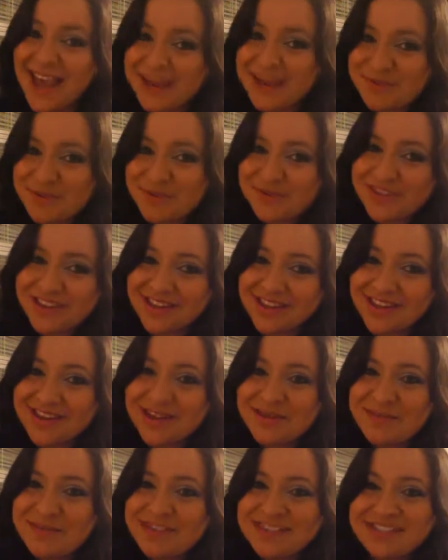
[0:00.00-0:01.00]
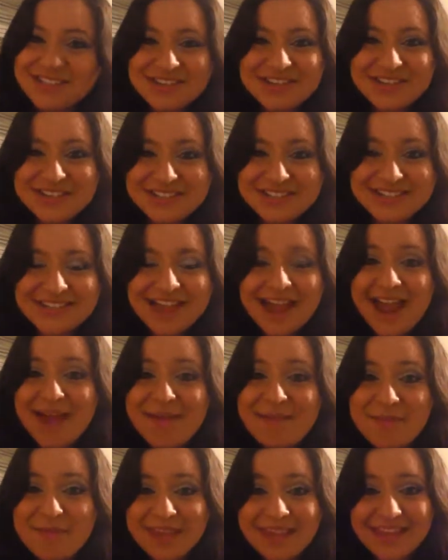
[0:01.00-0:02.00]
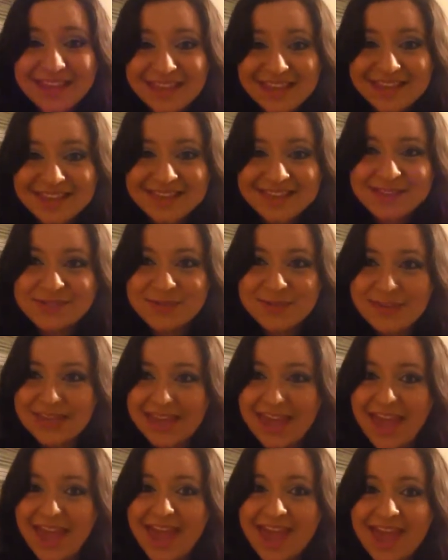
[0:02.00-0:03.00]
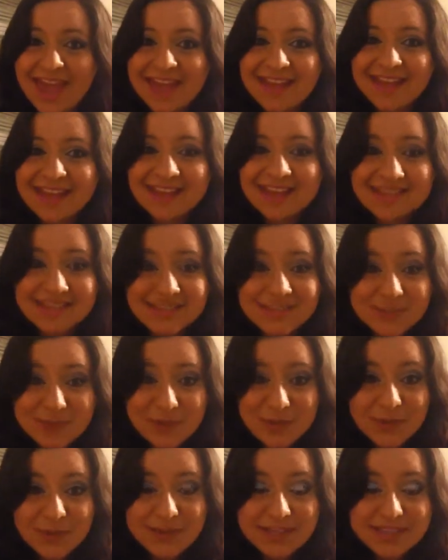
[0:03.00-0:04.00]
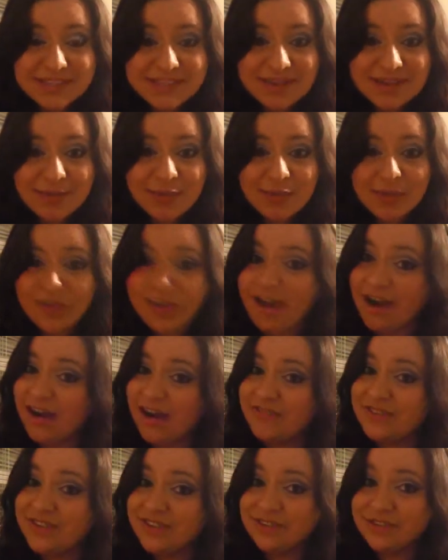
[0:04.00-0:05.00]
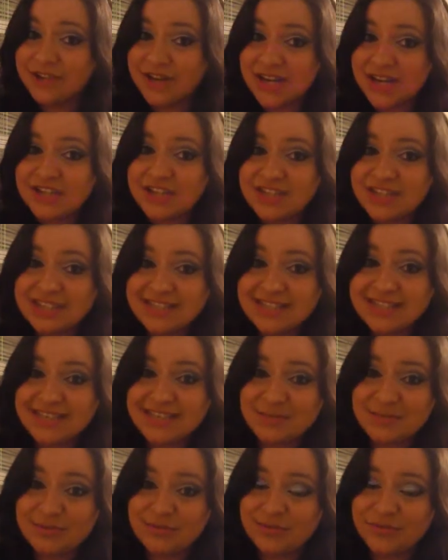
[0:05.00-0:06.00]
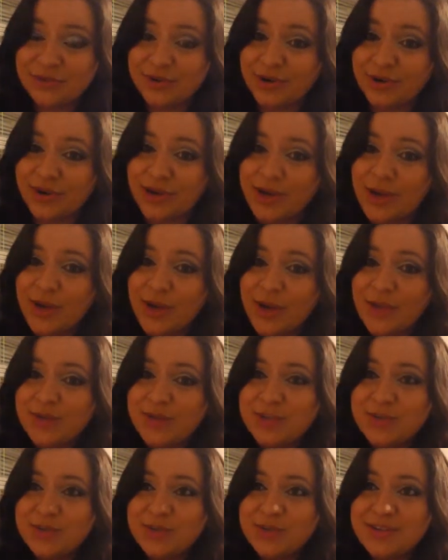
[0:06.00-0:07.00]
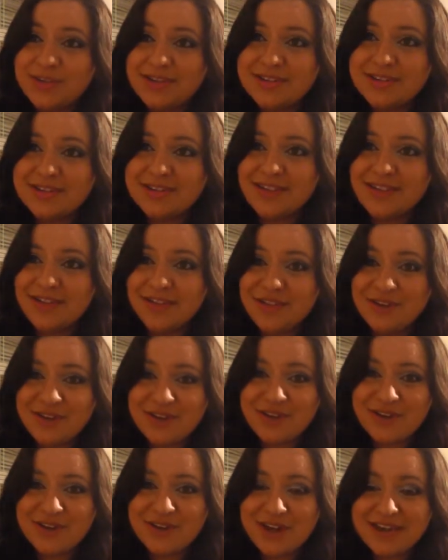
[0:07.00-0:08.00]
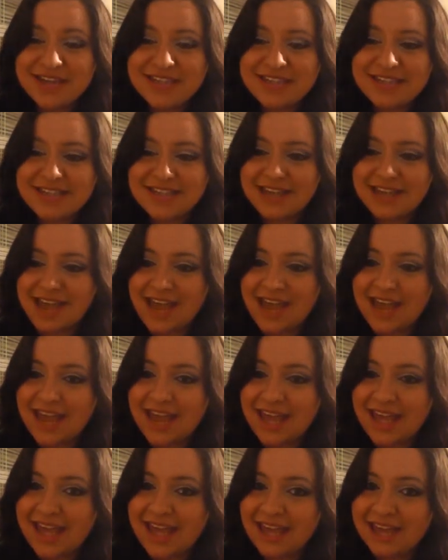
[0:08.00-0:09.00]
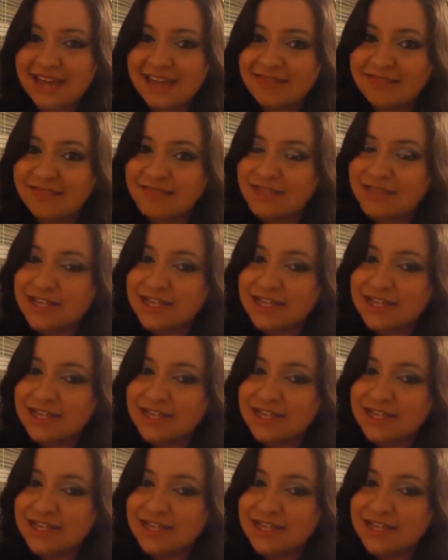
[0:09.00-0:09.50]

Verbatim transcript: Hey Movie Club, it's Chris. I am back again this week, and this week we did a movie I've never actually seen before, which was Event Horizon. And